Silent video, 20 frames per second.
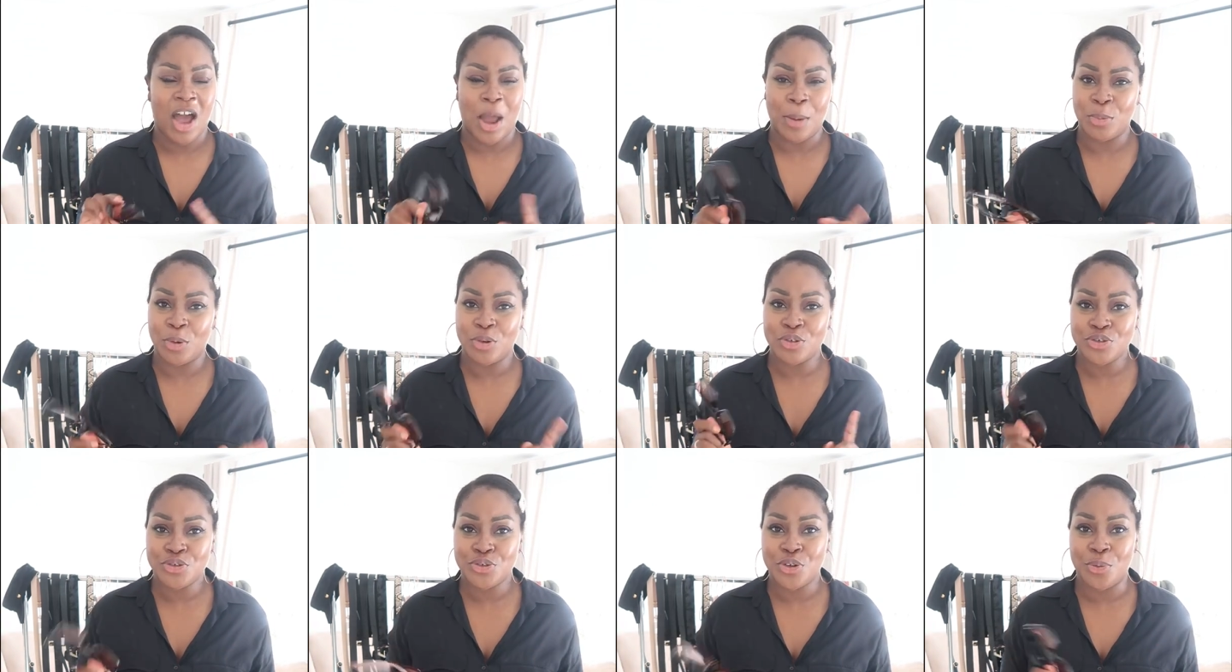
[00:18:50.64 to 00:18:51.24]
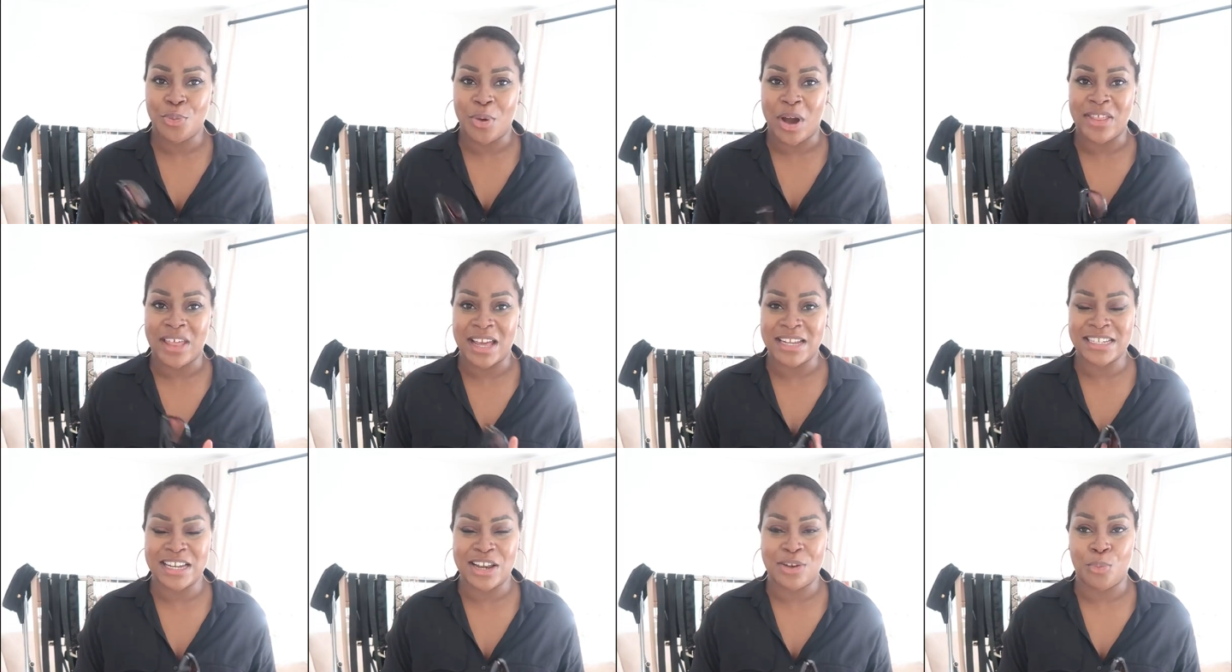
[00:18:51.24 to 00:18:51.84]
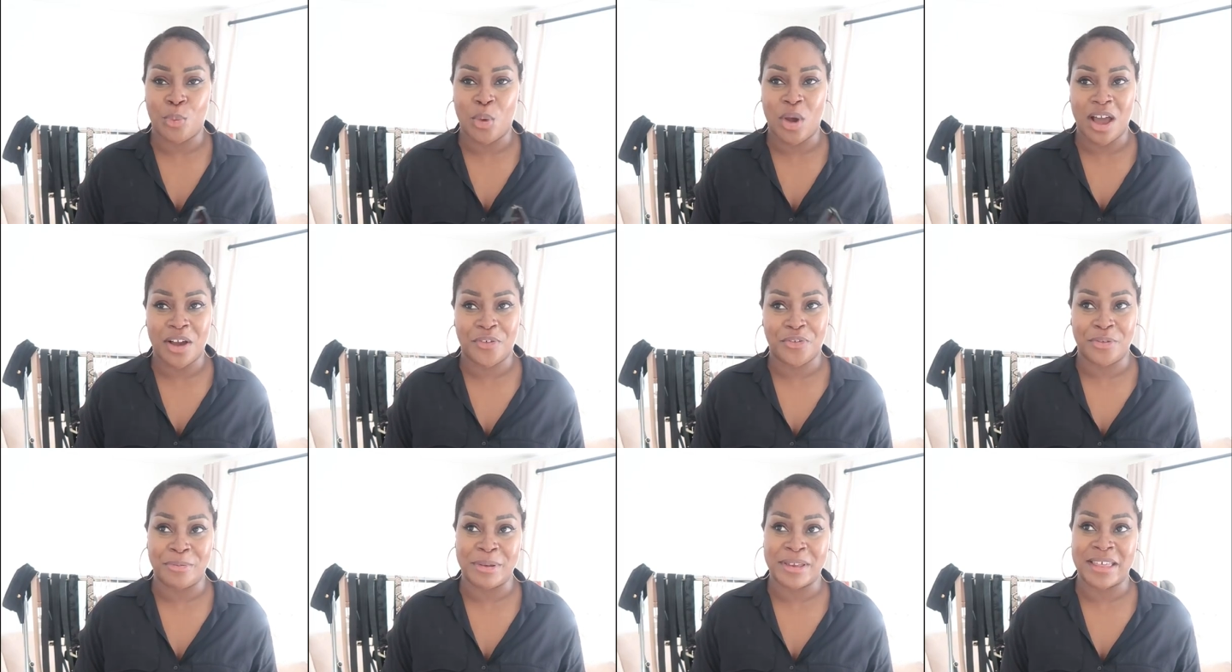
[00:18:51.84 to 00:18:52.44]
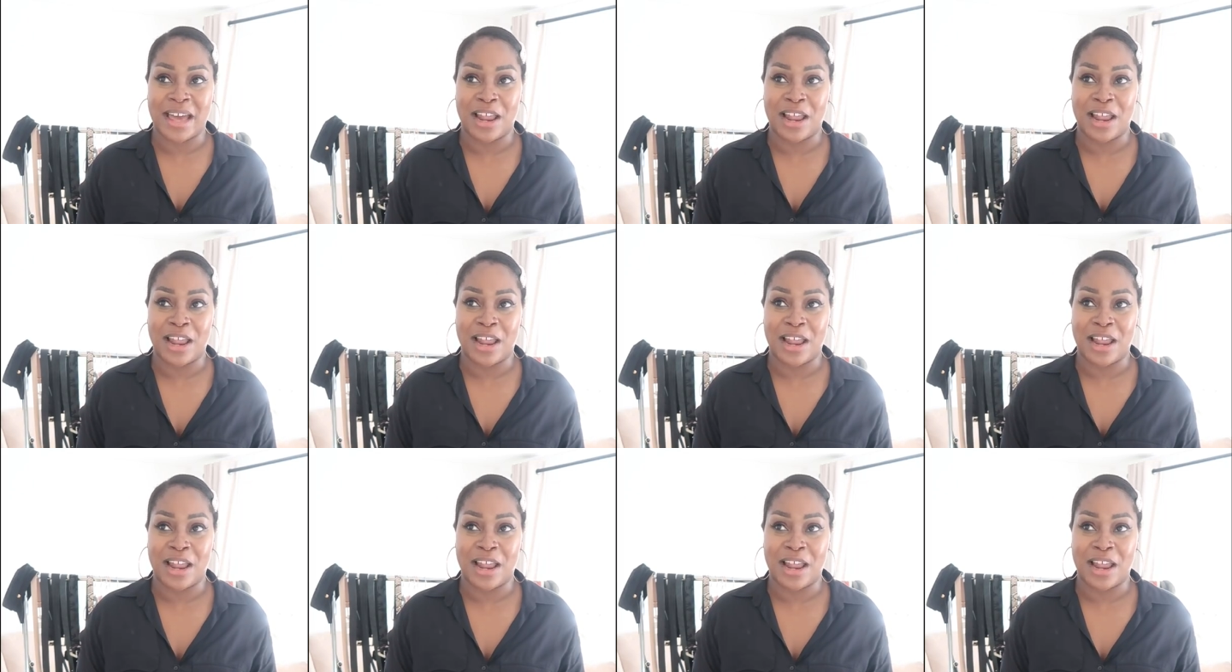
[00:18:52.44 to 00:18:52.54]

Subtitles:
I'm not sure why that didn't work for me,